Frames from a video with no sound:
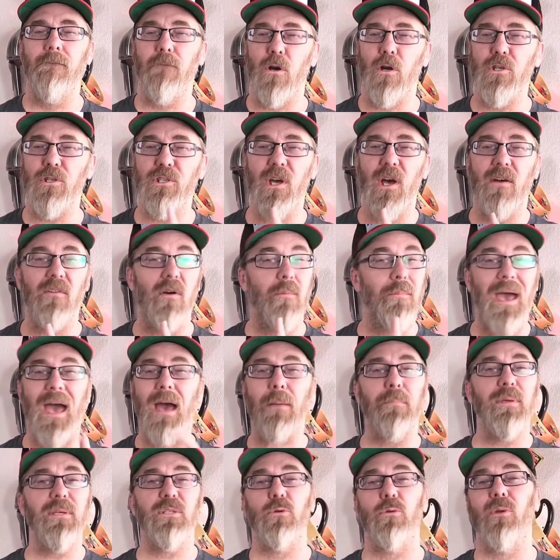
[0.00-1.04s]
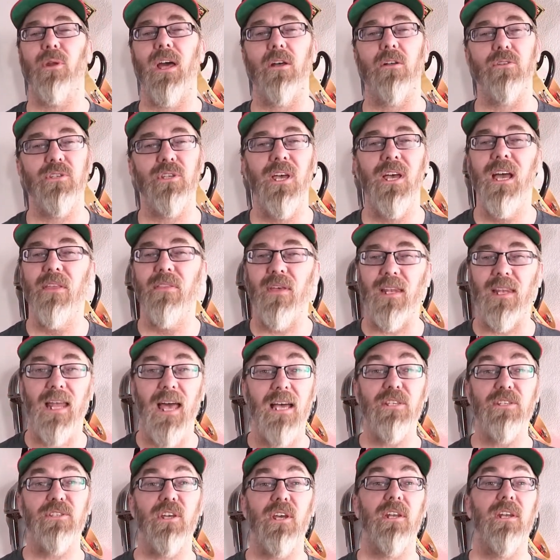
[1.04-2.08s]
First off, I'm happy to announce that
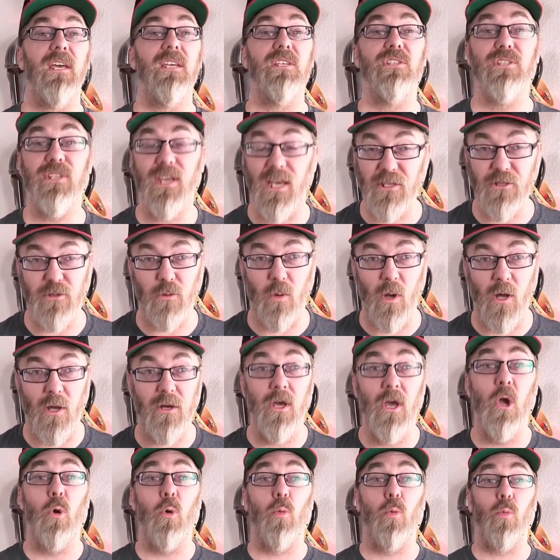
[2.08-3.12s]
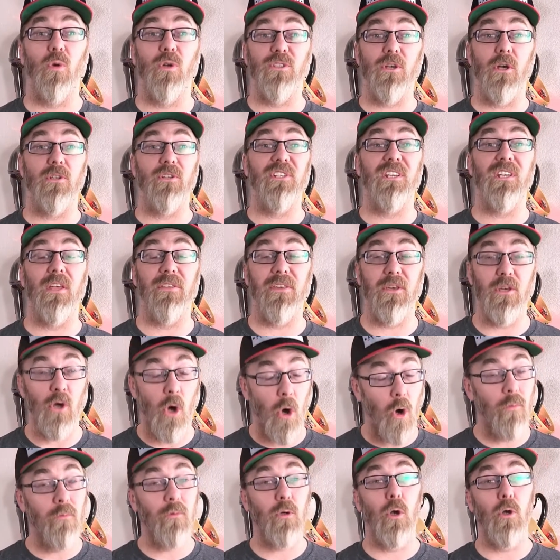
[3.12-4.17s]
last Sunday's test run resulted in the
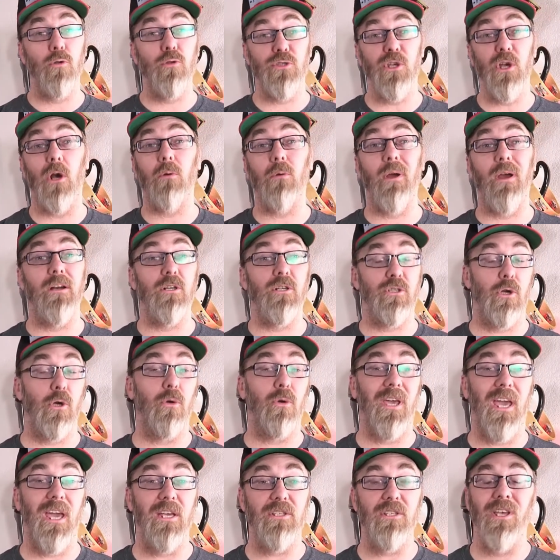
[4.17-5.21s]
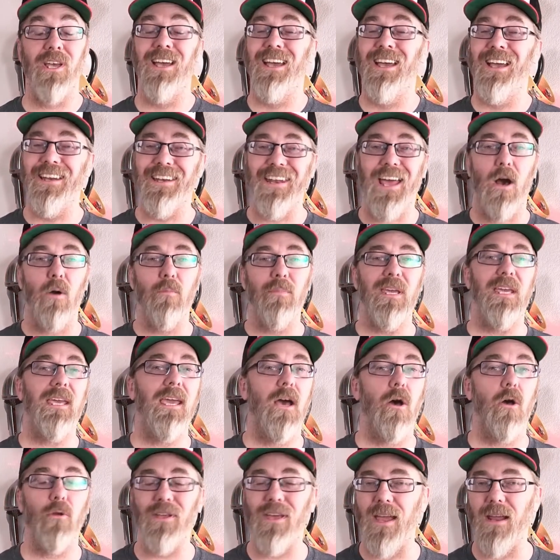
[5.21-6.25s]
Homegrown Songwriter Showcase now being
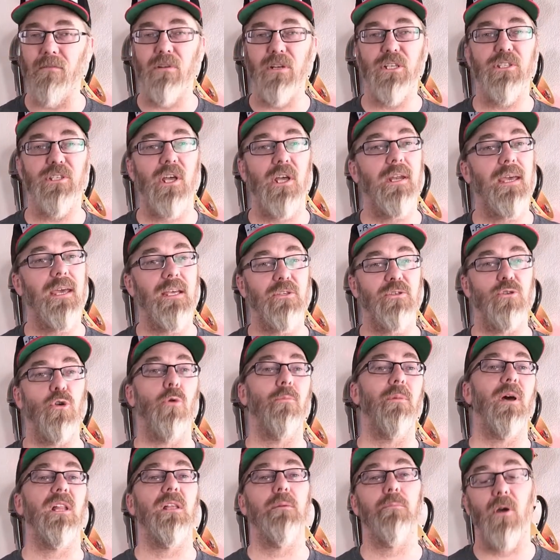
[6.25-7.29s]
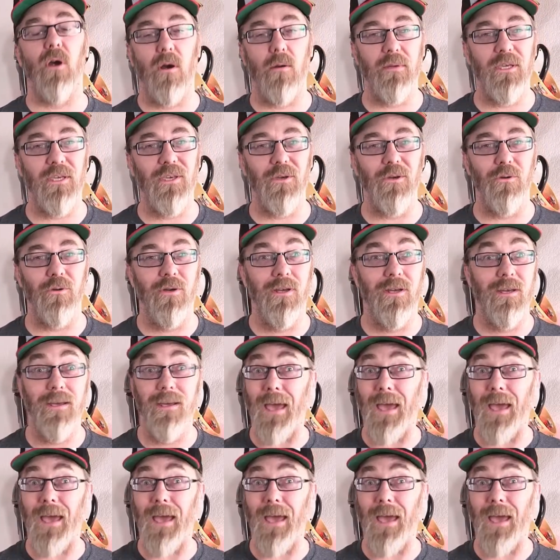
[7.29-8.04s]
held every Sunday at Soul Belly Barbecue.